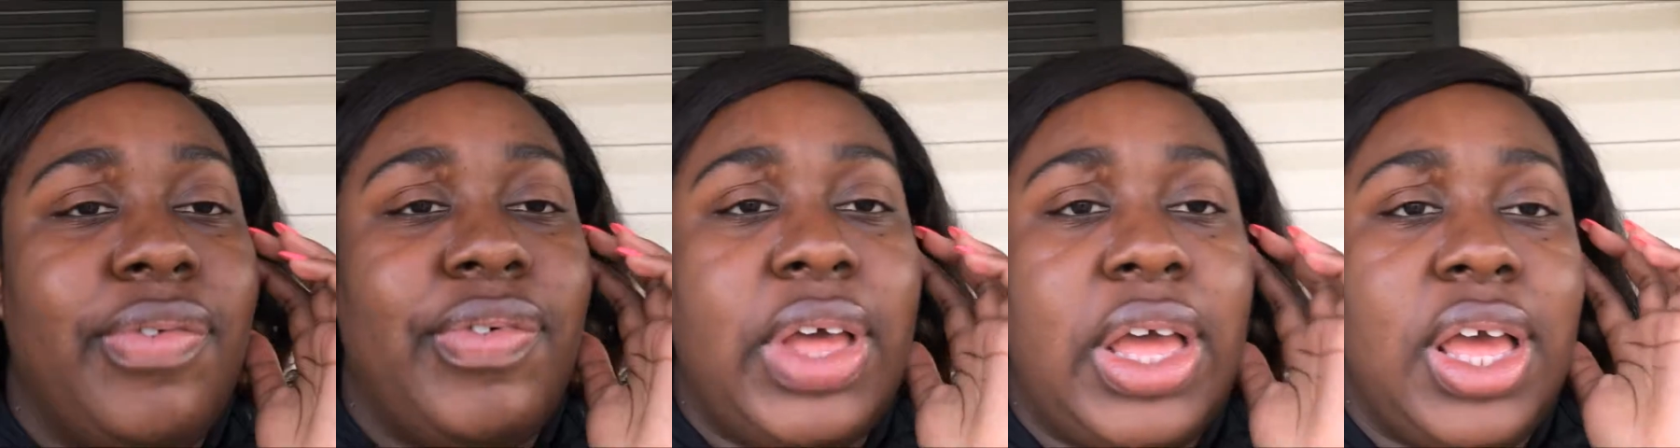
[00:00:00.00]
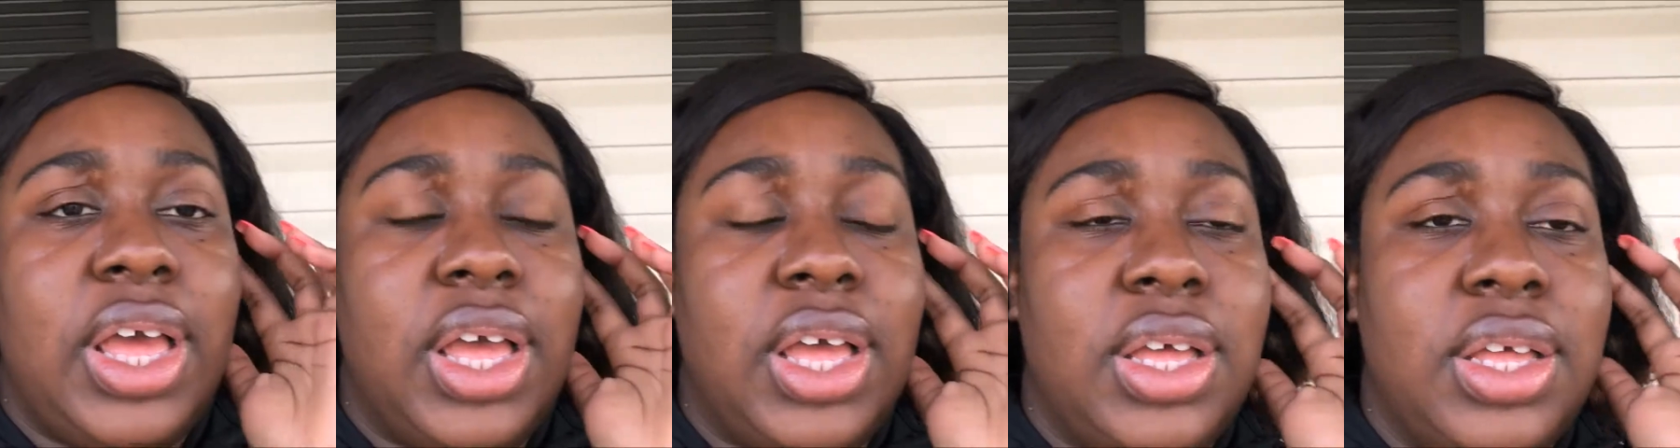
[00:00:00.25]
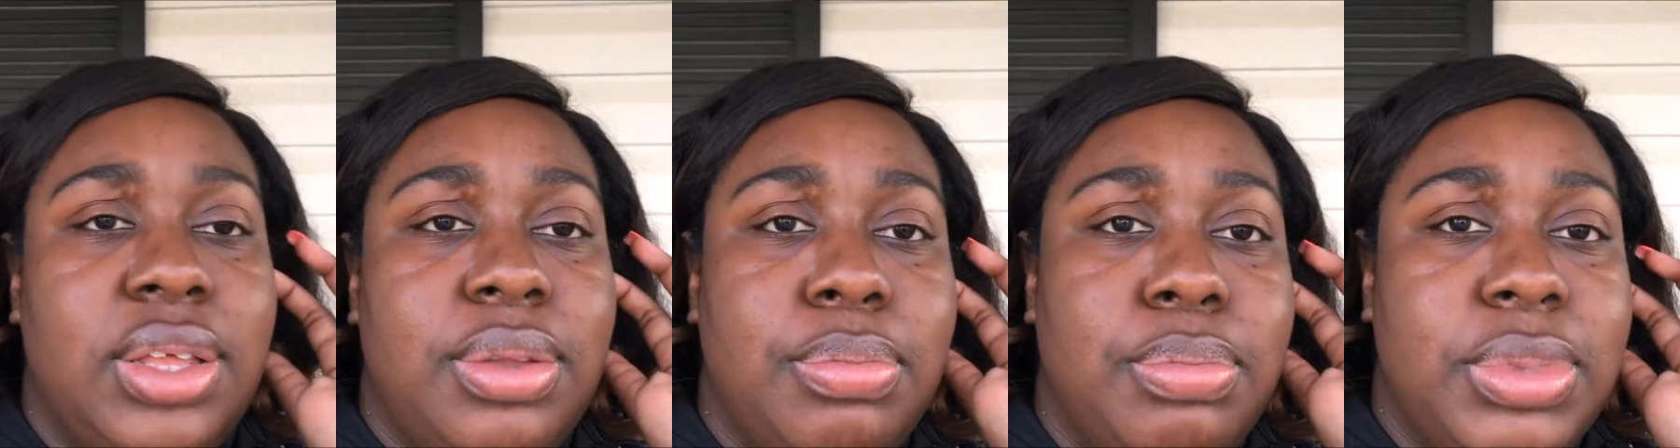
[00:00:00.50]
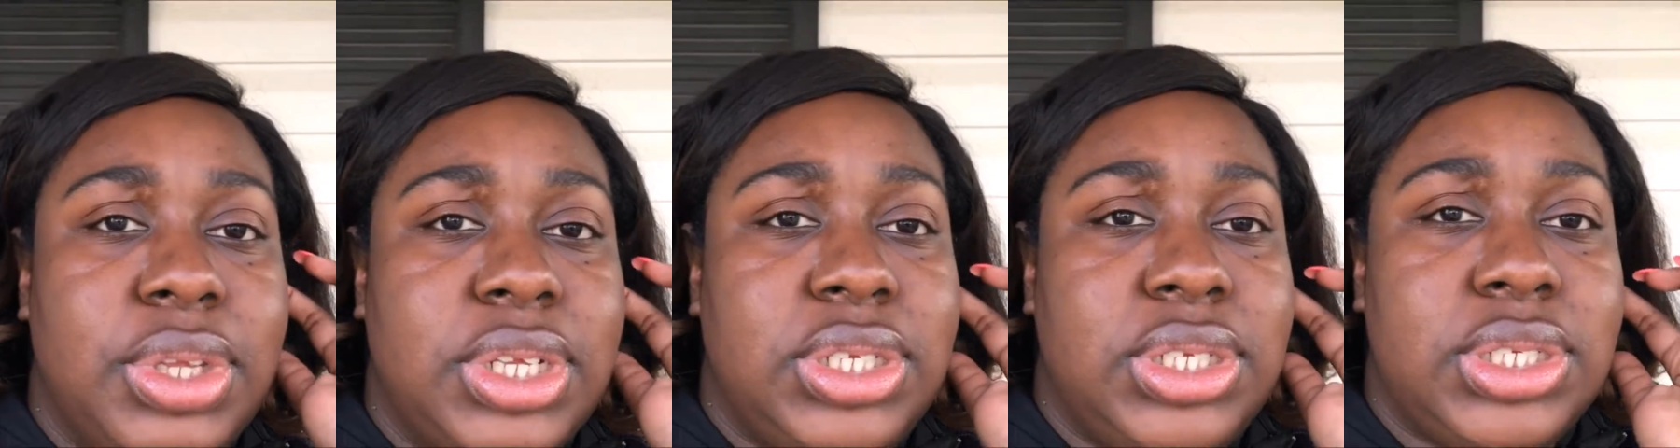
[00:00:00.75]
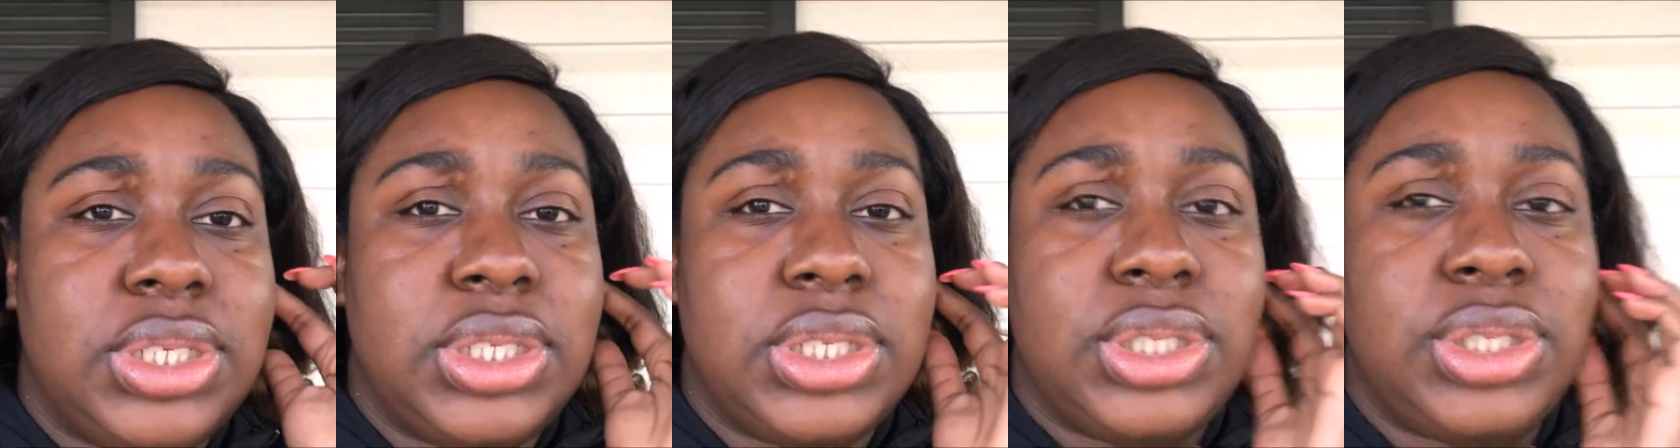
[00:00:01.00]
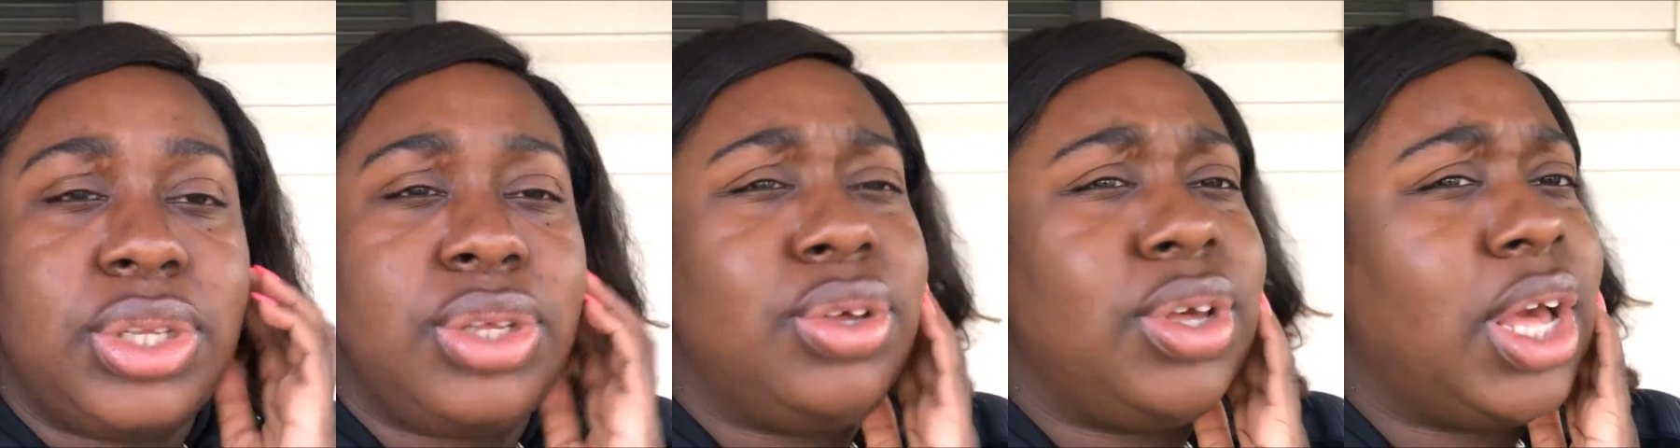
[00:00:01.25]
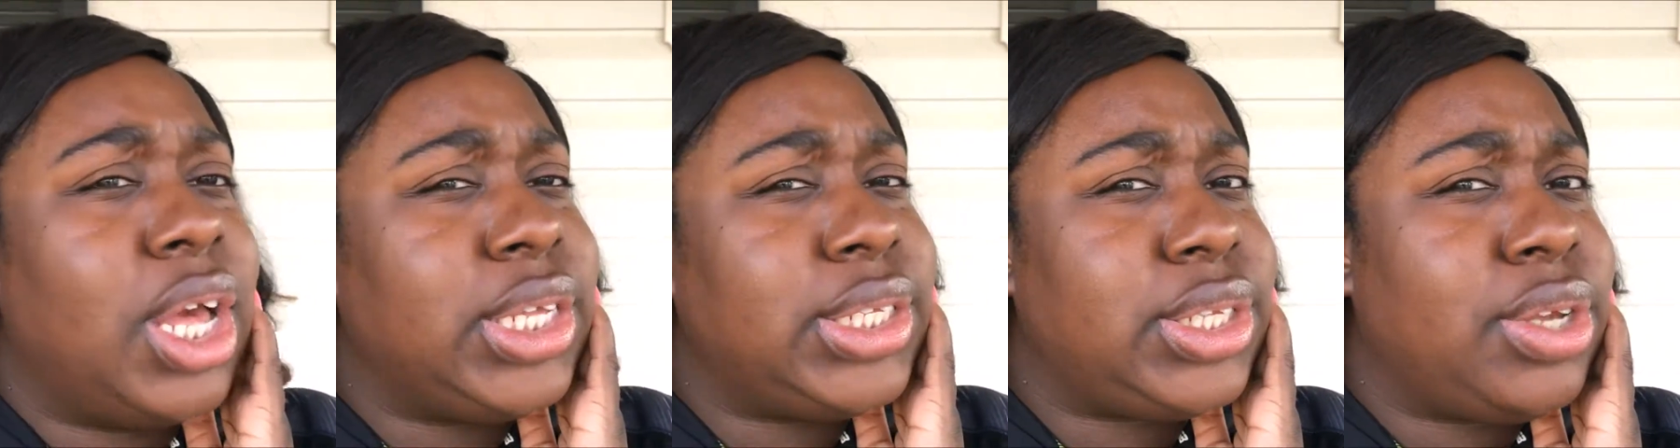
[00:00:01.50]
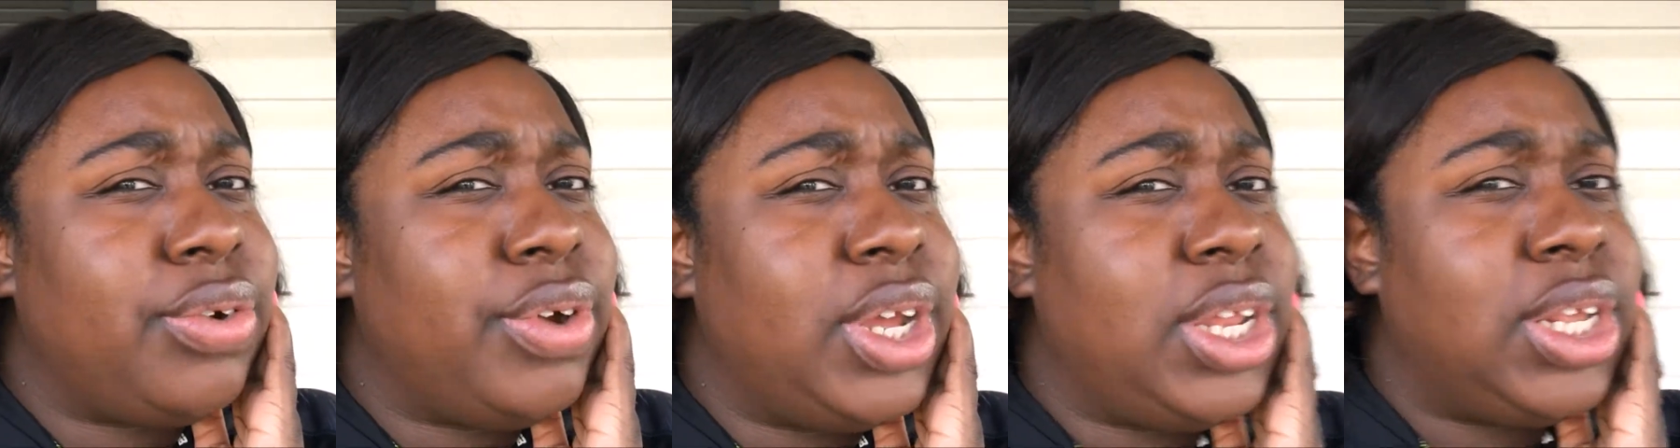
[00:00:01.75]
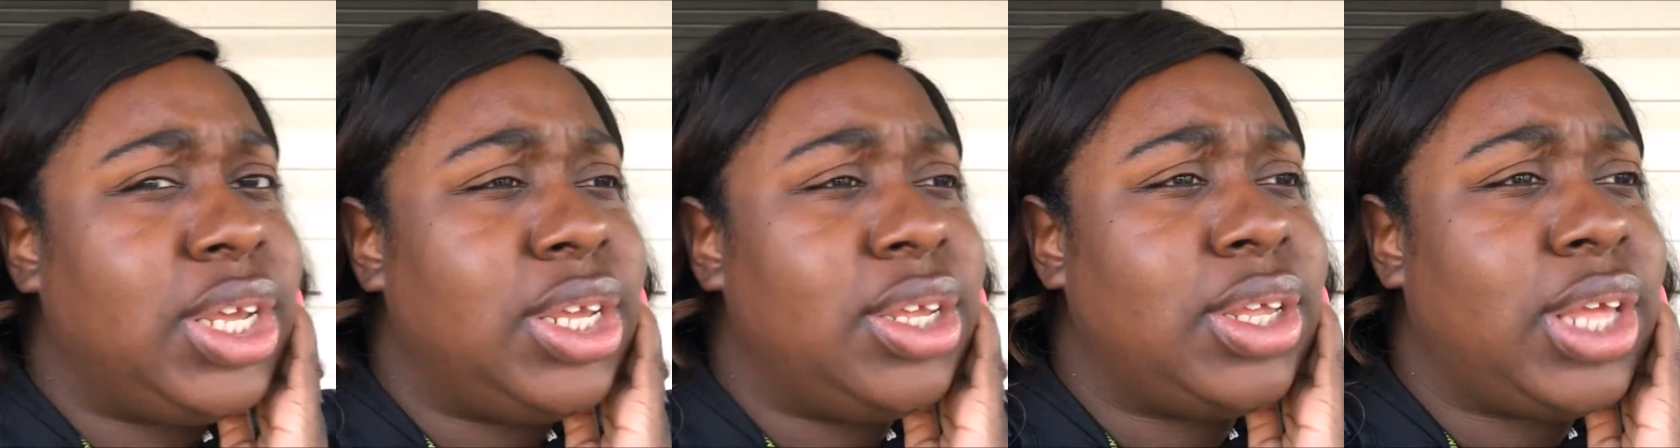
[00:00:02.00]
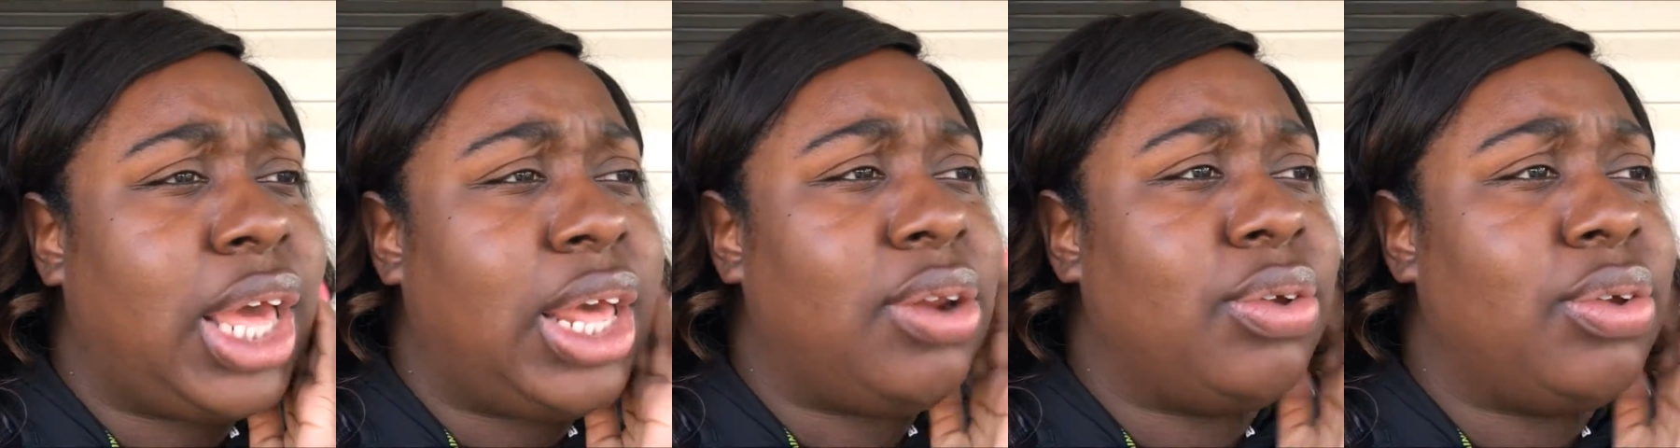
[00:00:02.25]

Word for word: Have I mentioned this to you guys already?